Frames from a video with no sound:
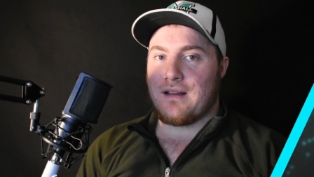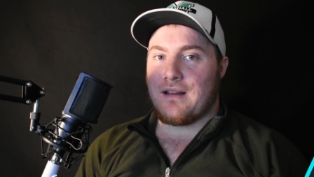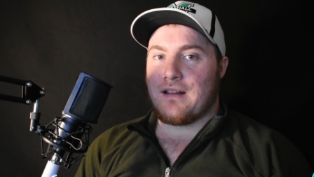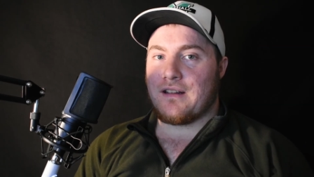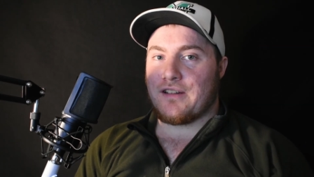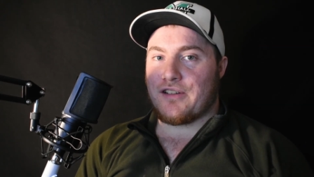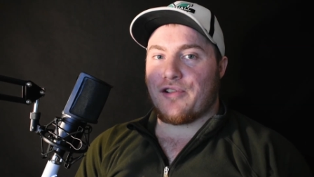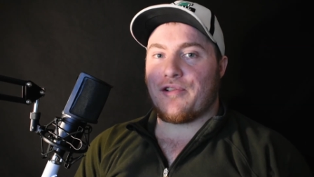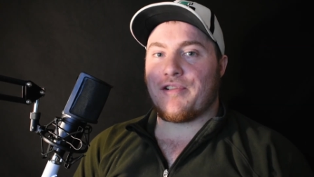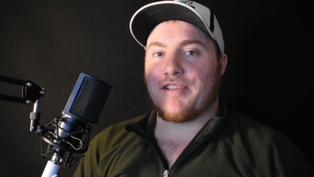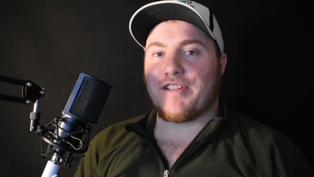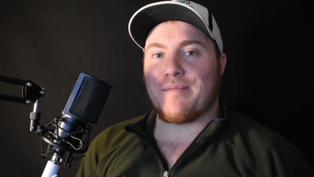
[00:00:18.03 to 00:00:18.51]

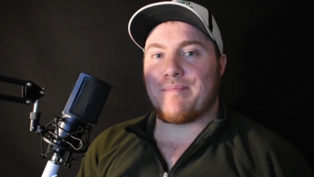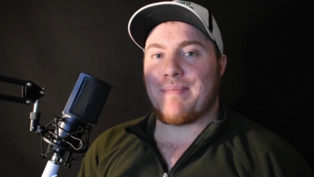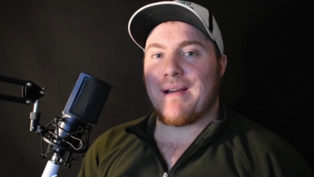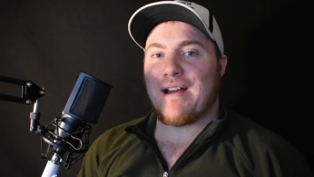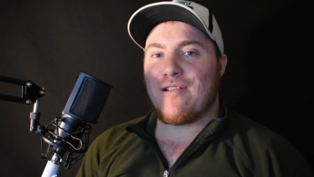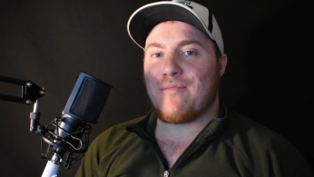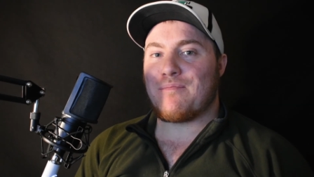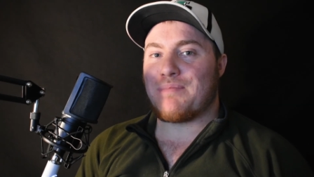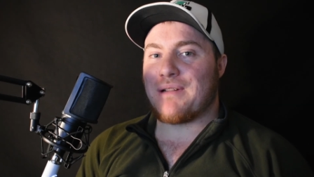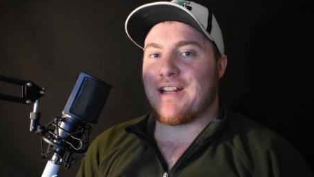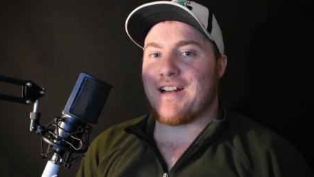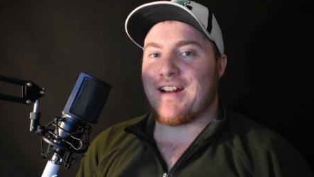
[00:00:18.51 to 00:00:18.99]
So it's
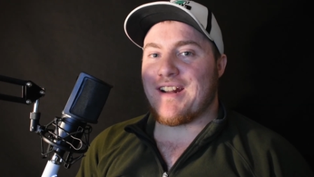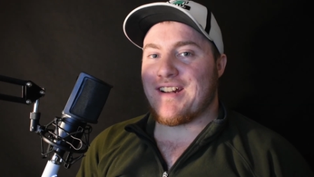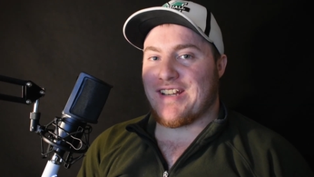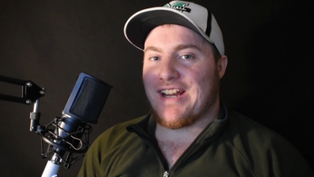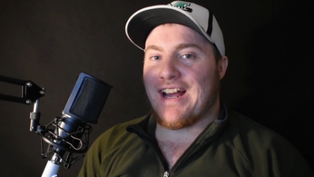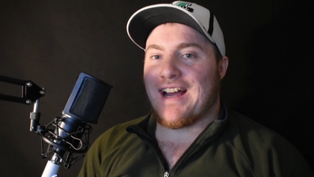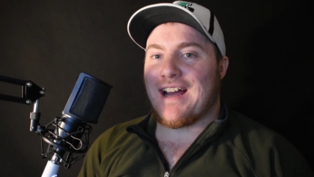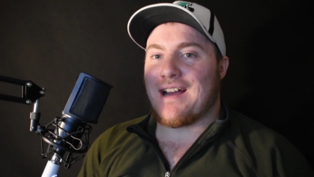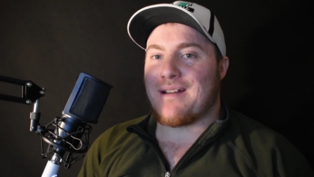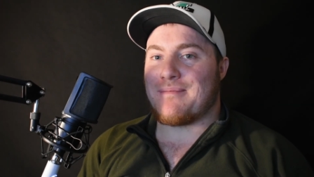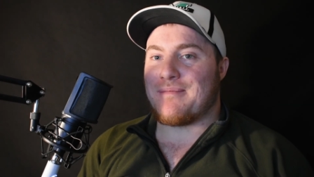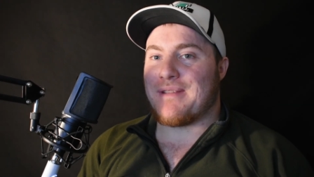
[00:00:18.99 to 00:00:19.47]
about bloody
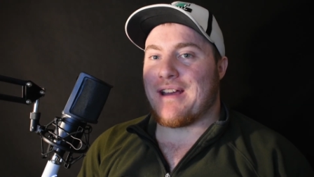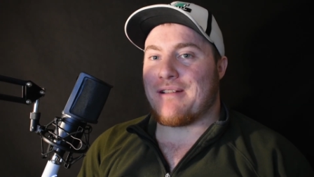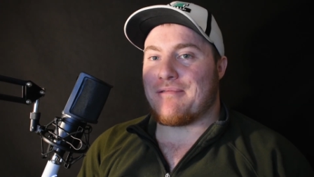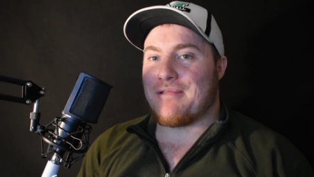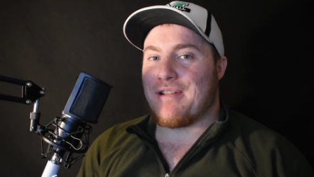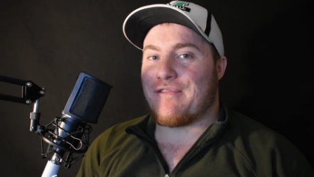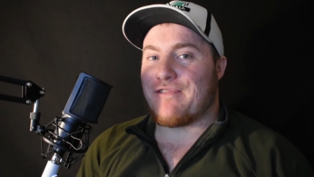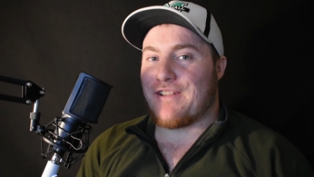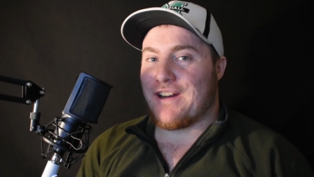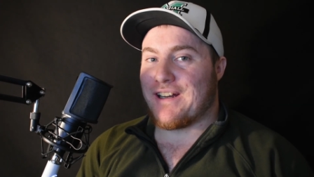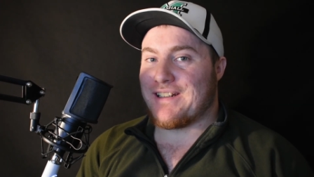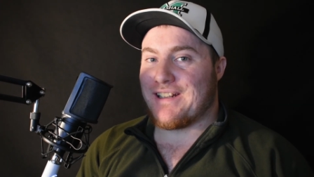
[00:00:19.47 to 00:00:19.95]
time that
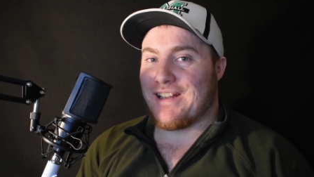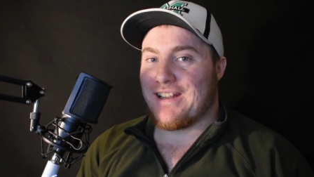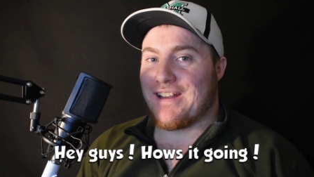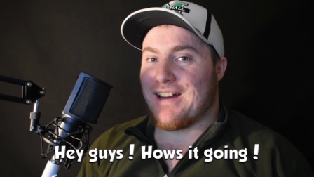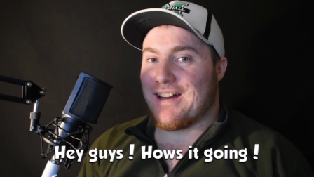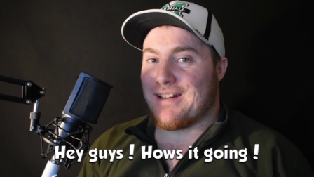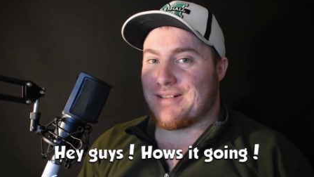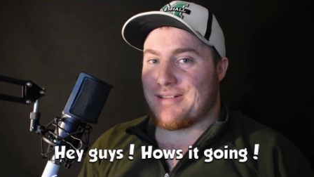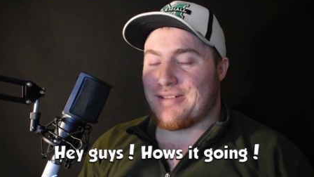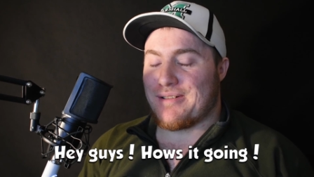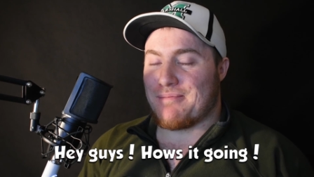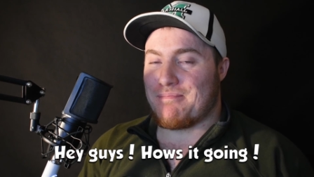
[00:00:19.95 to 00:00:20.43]
we finally
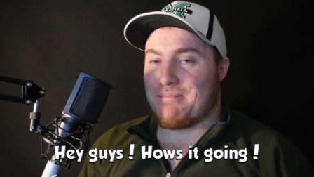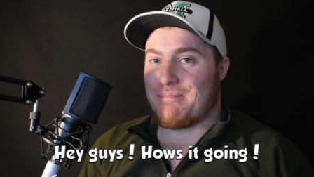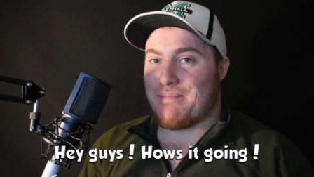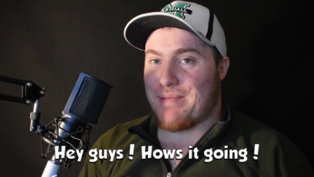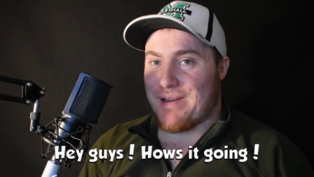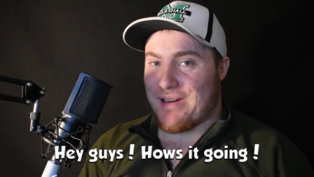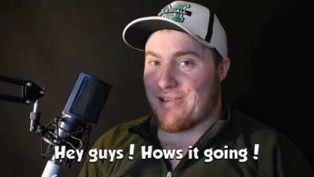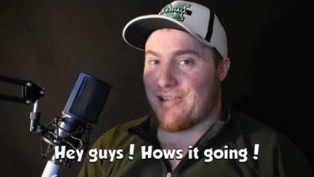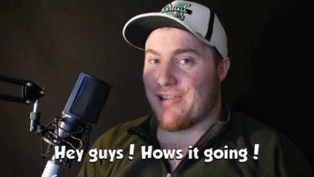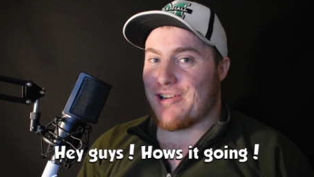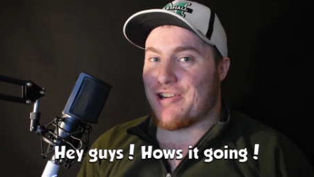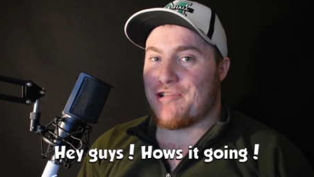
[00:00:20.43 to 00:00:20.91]
got some
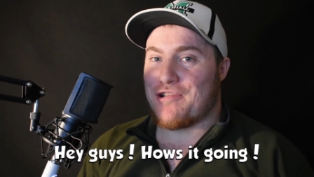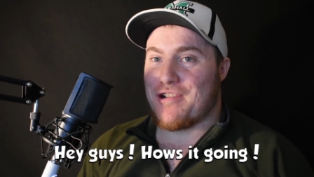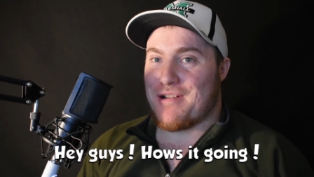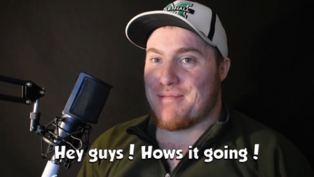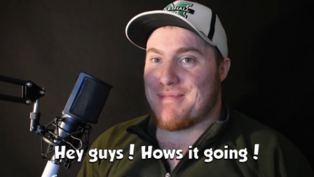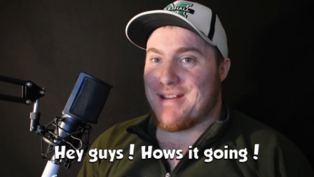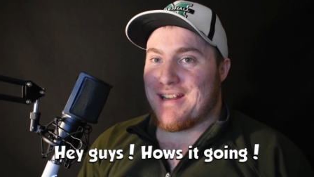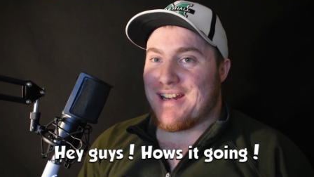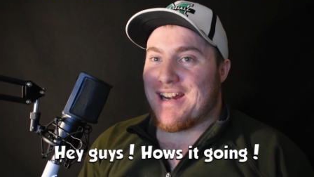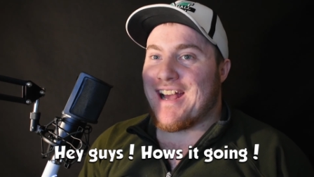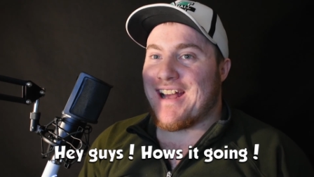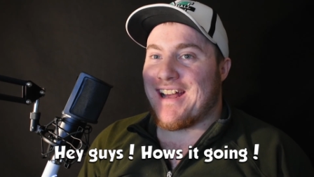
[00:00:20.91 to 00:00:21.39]
better
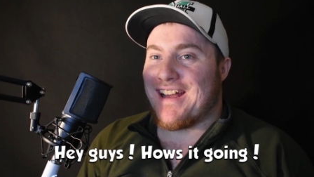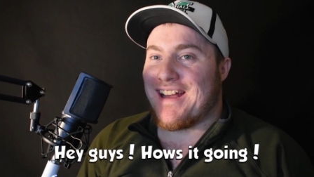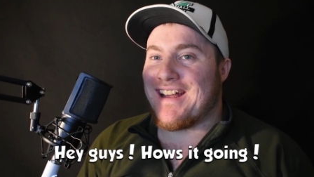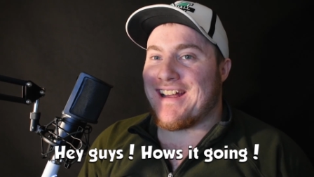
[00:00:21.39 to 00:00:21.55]
equipment.